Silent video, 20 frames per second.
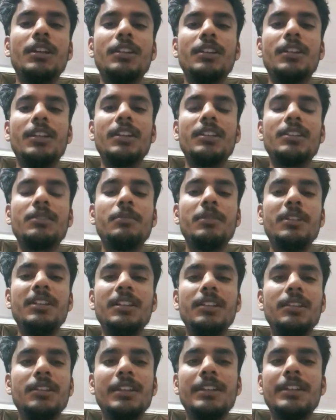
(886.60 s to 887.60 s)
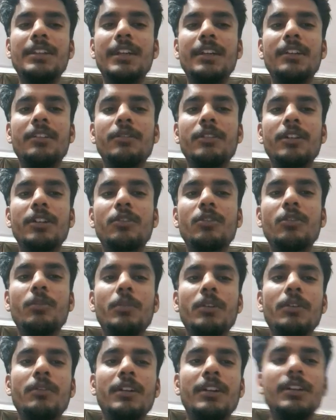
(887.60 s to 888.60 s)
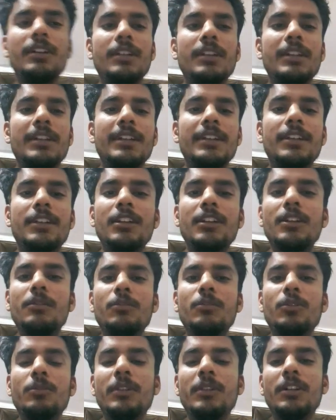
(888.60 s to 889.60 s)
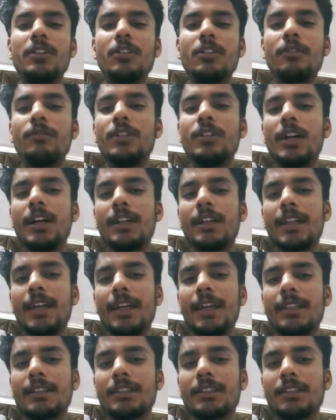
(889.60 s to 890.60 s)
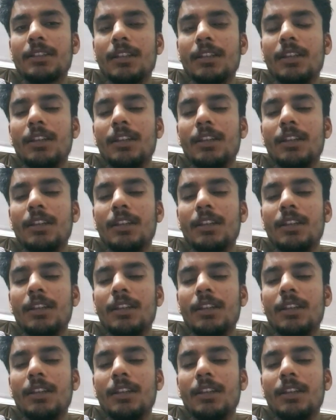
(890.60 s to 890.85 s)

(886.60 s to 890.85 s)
things within the network to prevent lateral movement of the attacks.